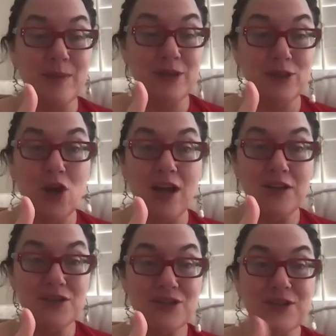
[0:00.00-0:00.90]
baby to
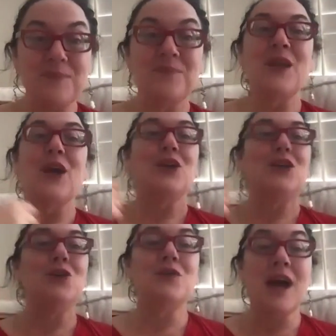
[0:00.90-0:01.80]
launch.
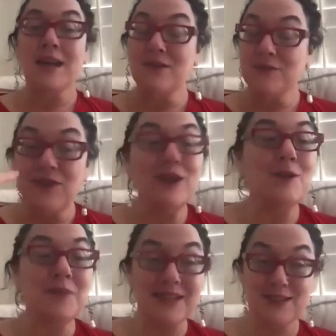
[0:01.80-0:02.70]
You've got a
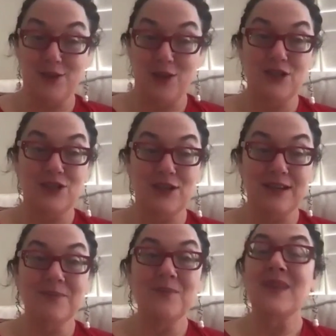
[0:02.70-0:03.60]
film that's
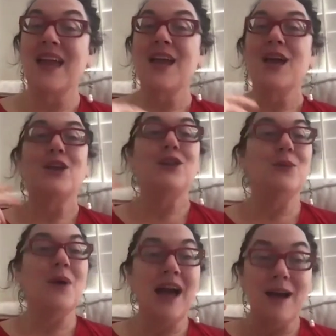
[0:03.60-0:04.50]
launching.
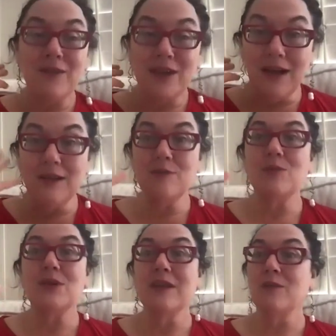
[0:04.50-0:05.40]
You have
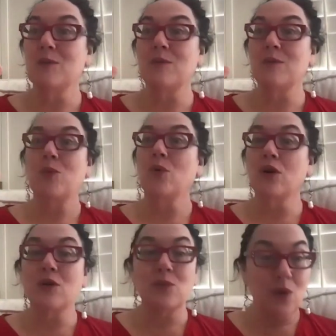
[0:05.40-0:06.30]
unbelievable
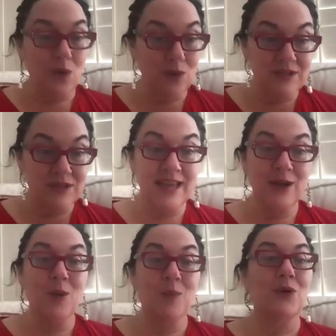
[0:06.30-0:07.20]
board roles that
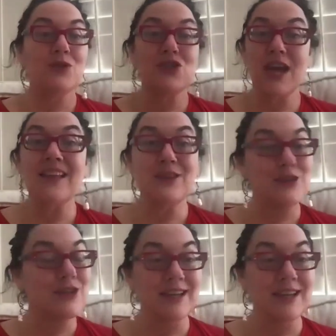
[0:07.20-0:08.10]
are both
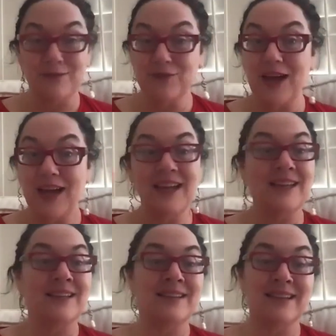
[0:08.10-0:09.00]
challenging and fun
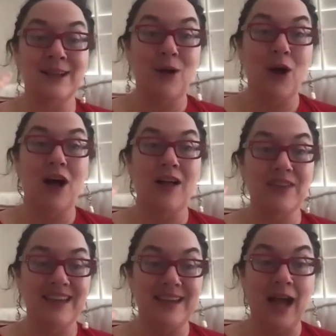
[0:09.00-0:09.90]
and,
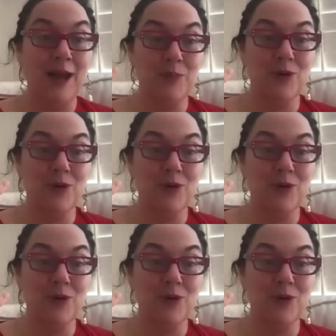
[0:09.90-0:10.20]
and high